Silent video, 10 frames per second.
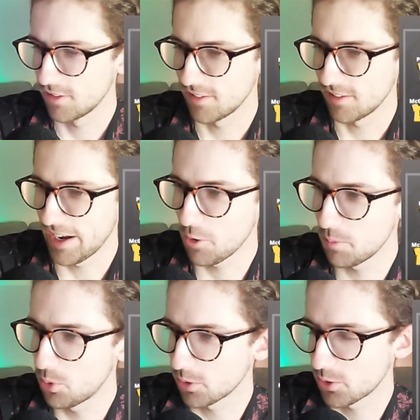How
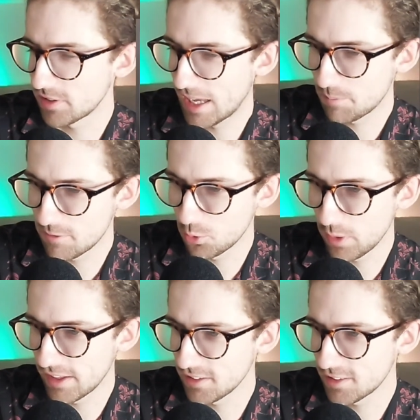important could that be for
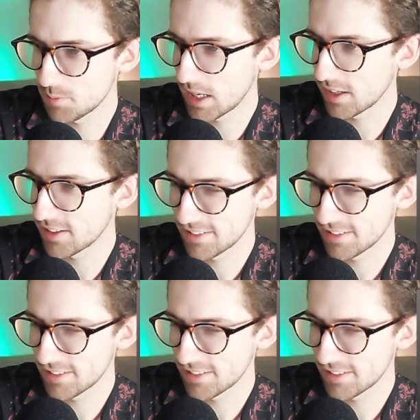Wellington, man?